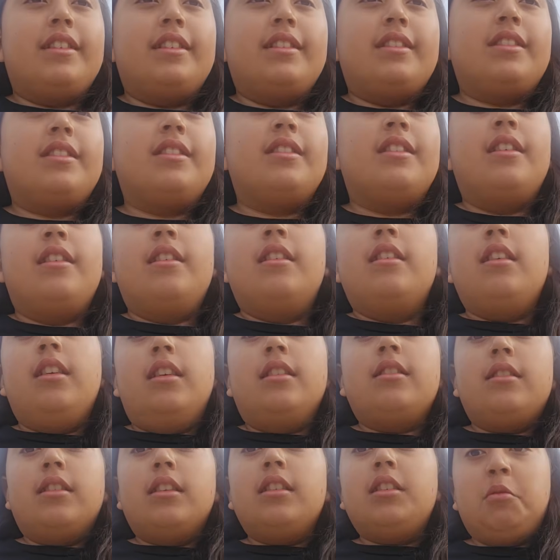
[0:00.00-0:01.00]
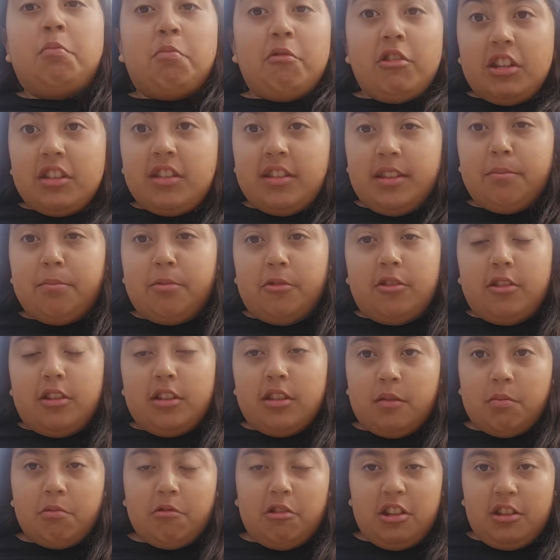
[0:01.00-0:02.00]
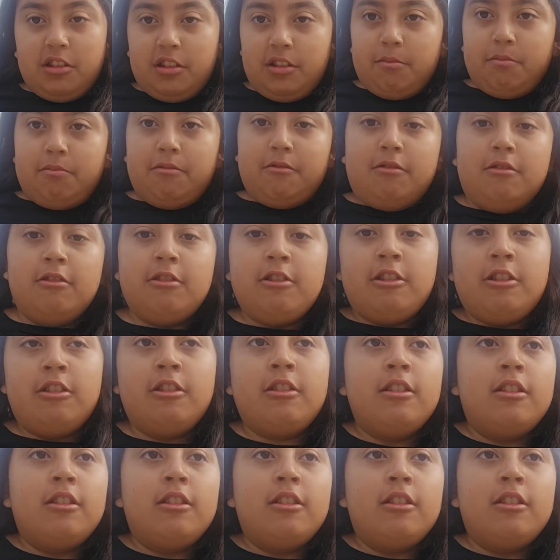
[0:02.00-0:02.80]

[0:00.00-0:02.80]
it's pretty simple. It's pretty simple.